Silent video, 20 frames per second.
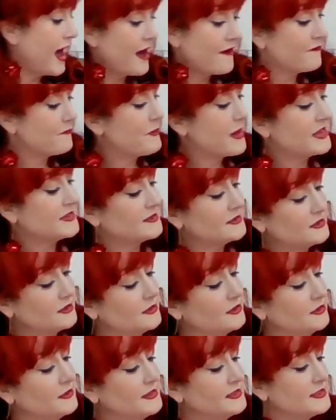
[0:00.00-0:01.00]
2:30
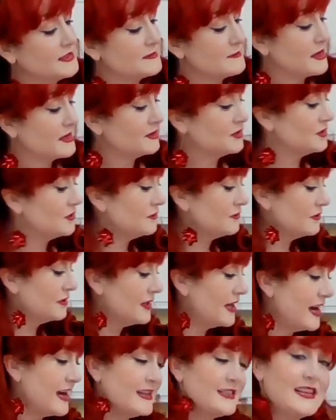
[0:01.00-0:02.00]
is much too
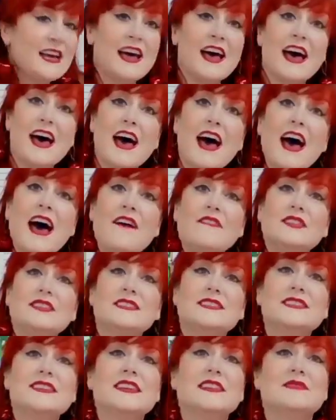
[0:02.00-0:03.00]
late. Have
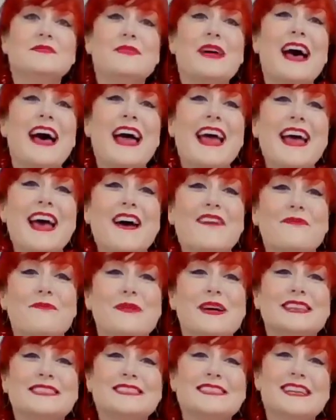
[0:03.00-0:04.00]
it done by
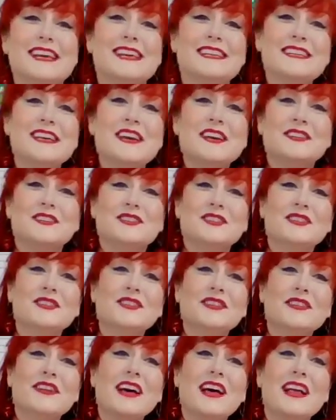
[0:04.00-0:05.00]
8:30.
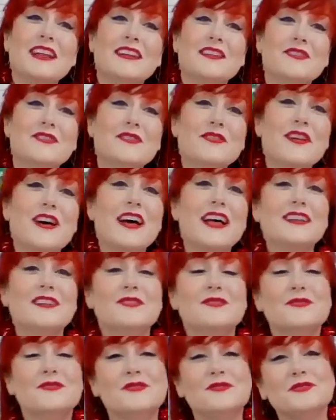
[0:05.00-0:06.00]

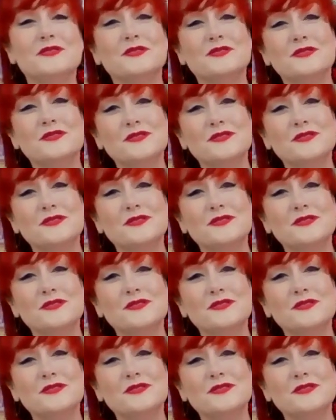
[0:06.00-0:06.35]
Too-a-loo-a-loo.